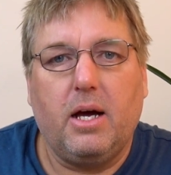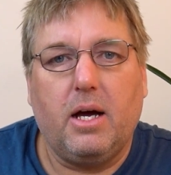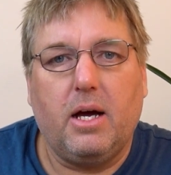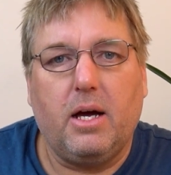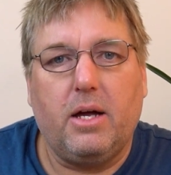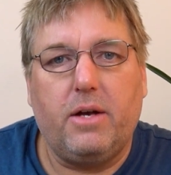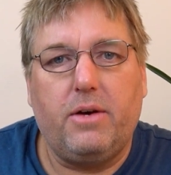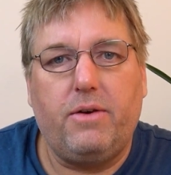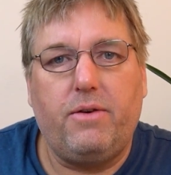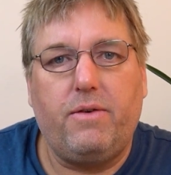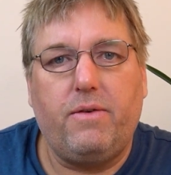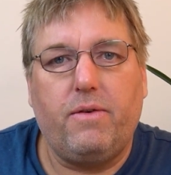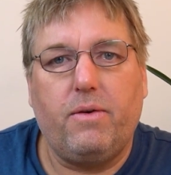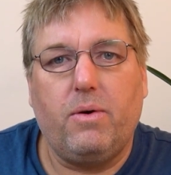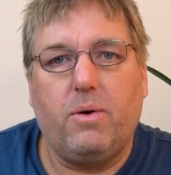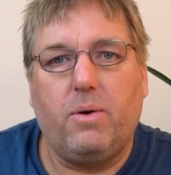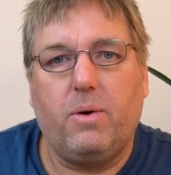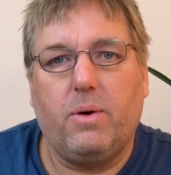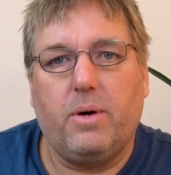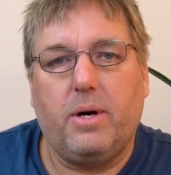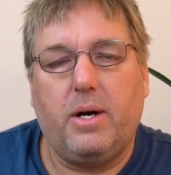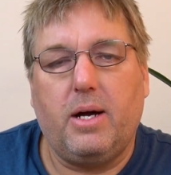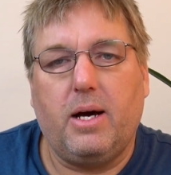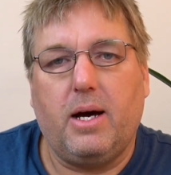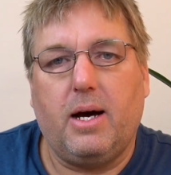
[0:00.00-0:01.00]
are
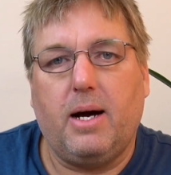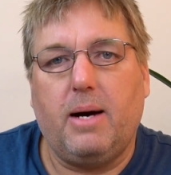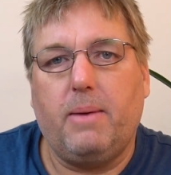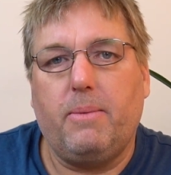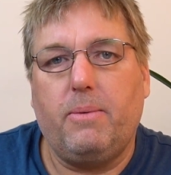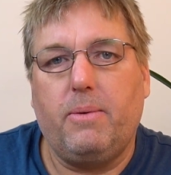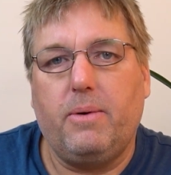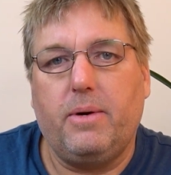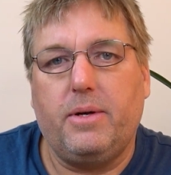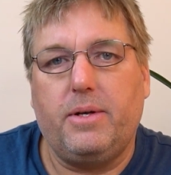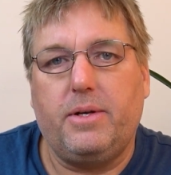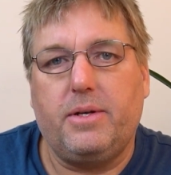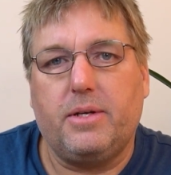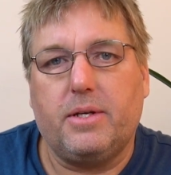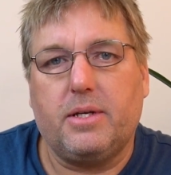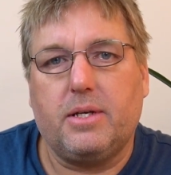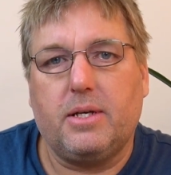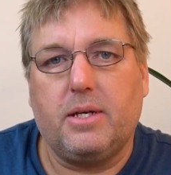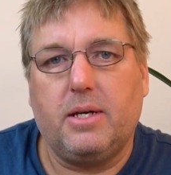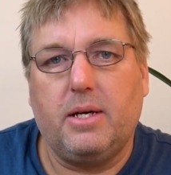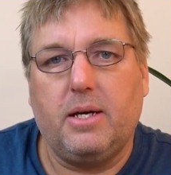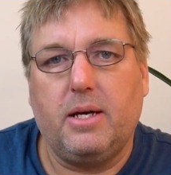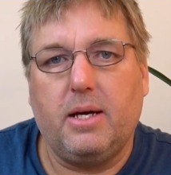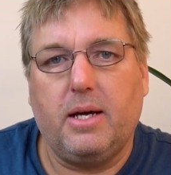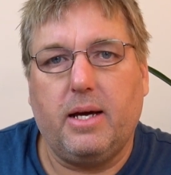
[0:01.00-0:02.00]
drawn
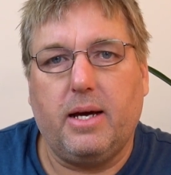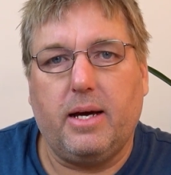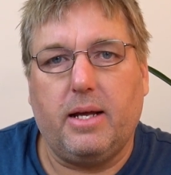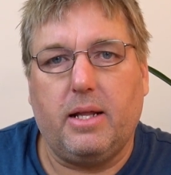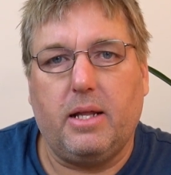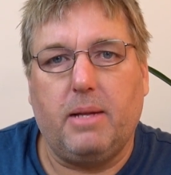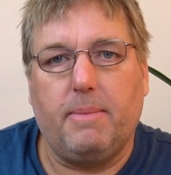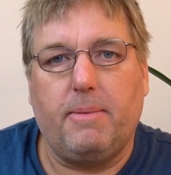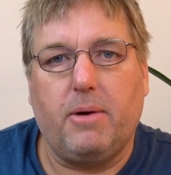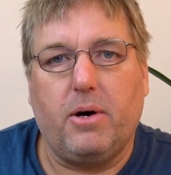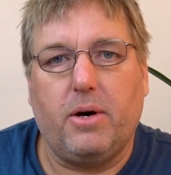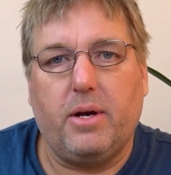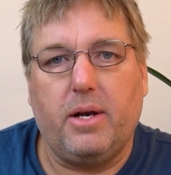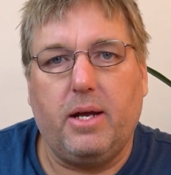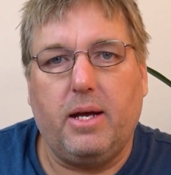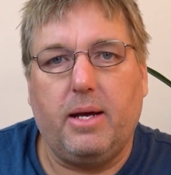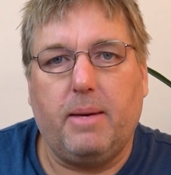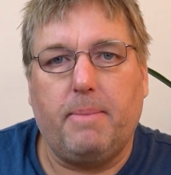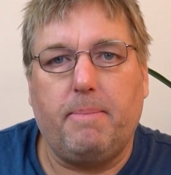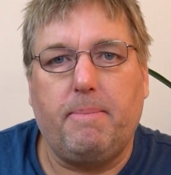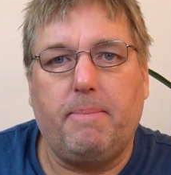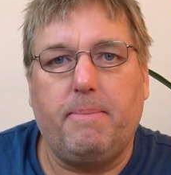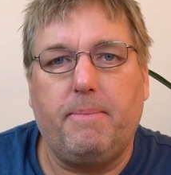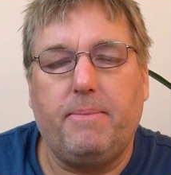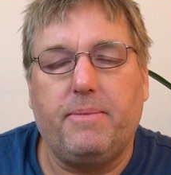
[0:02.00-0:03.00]
upwards in the
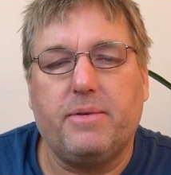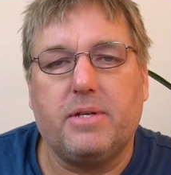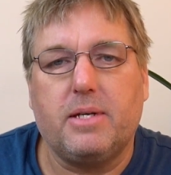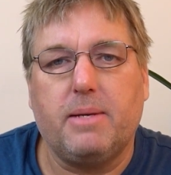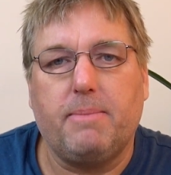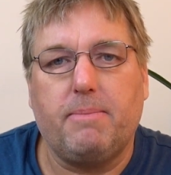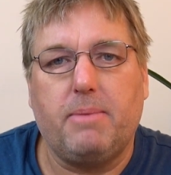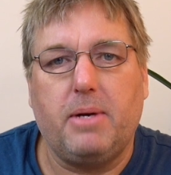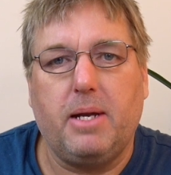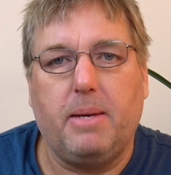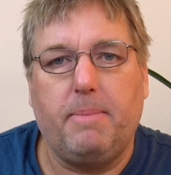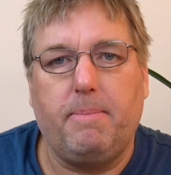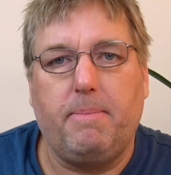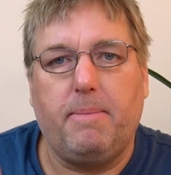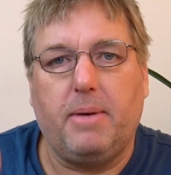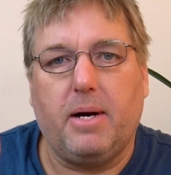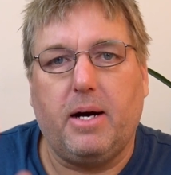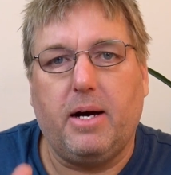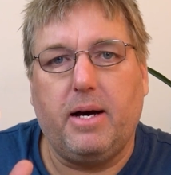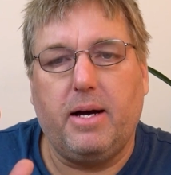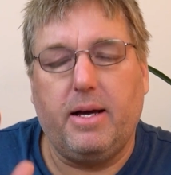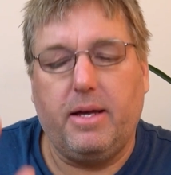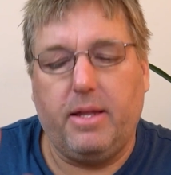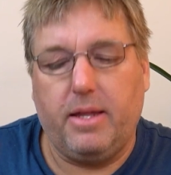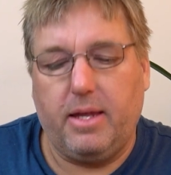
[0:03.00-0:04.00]
body simply
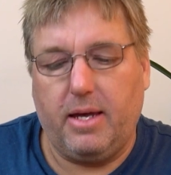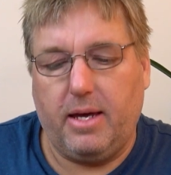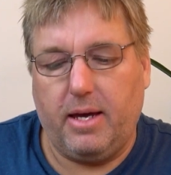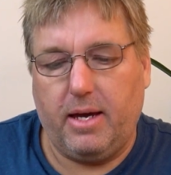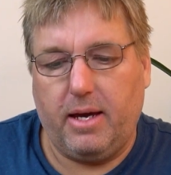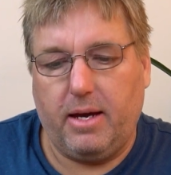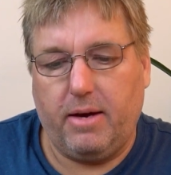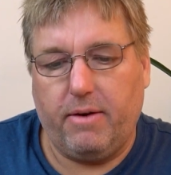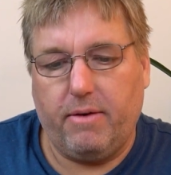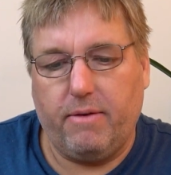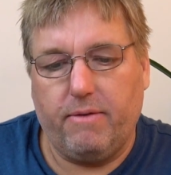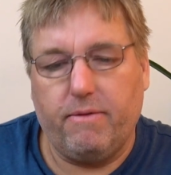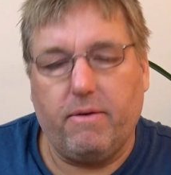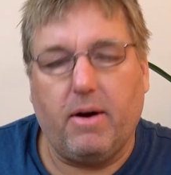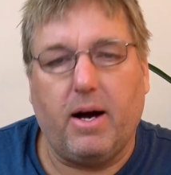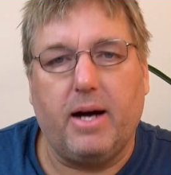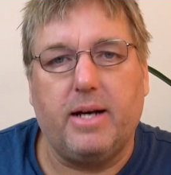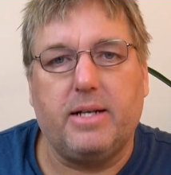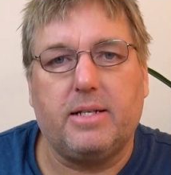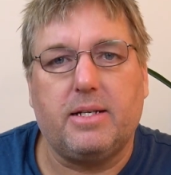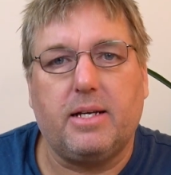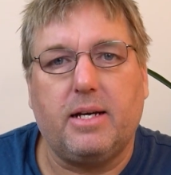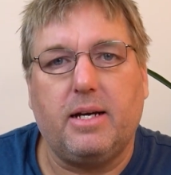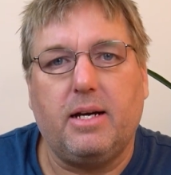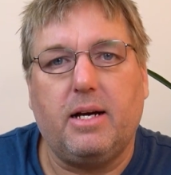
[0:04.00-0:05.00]
by the
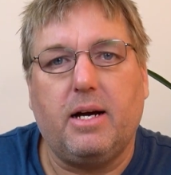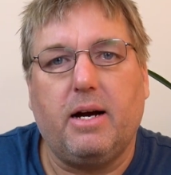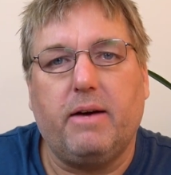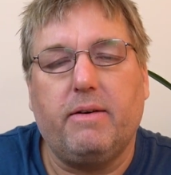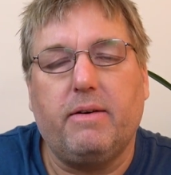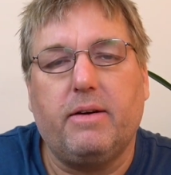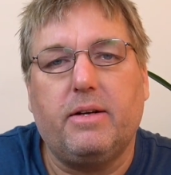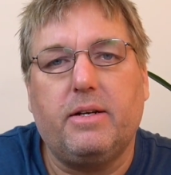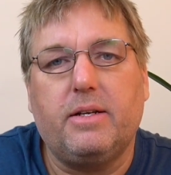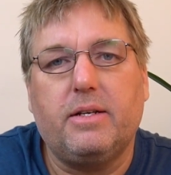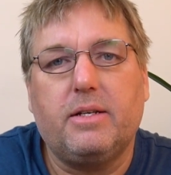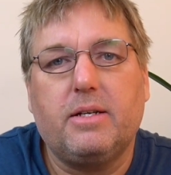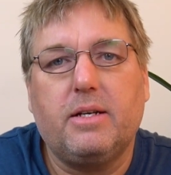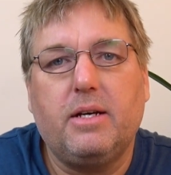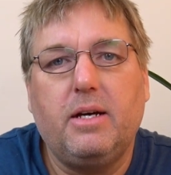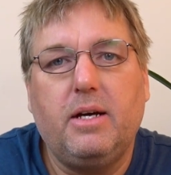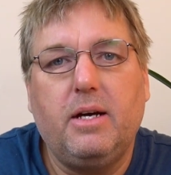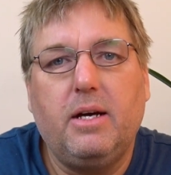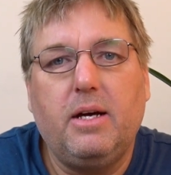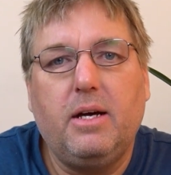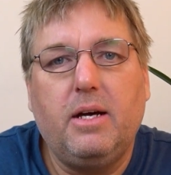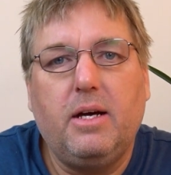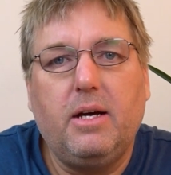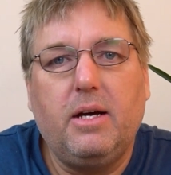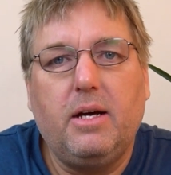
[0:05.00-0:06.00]
rising current
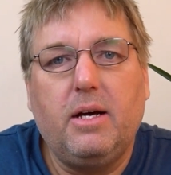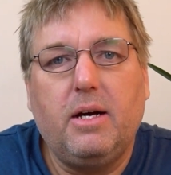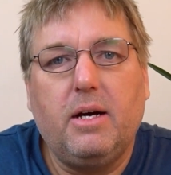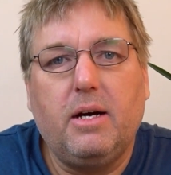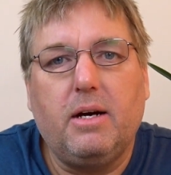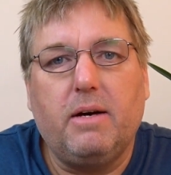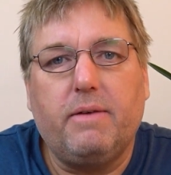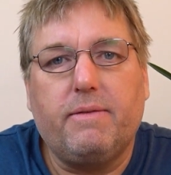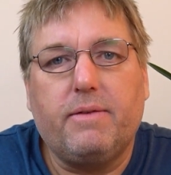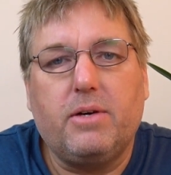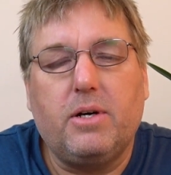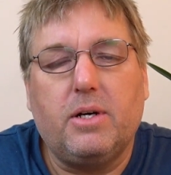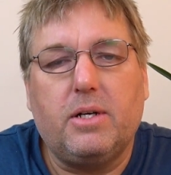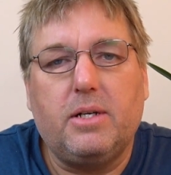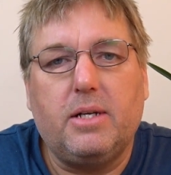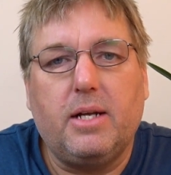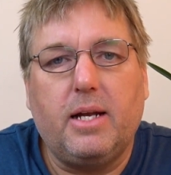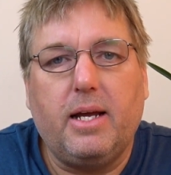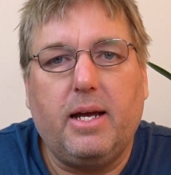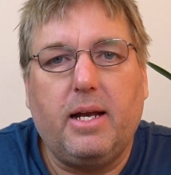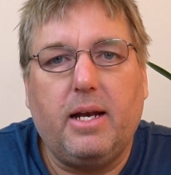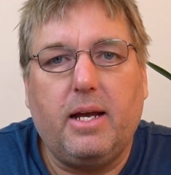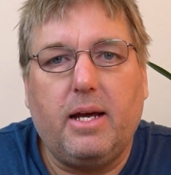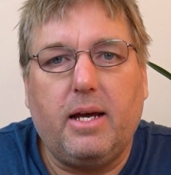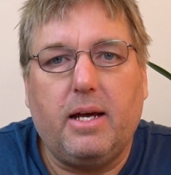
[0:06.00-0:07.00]
of
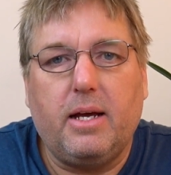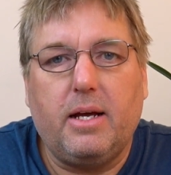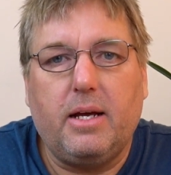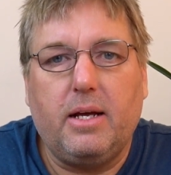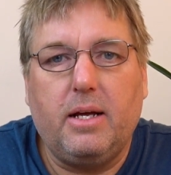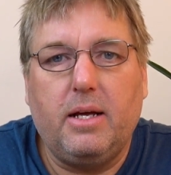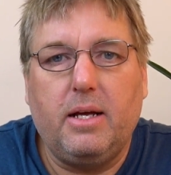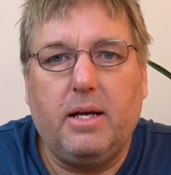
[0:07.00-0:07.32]
Kundalini.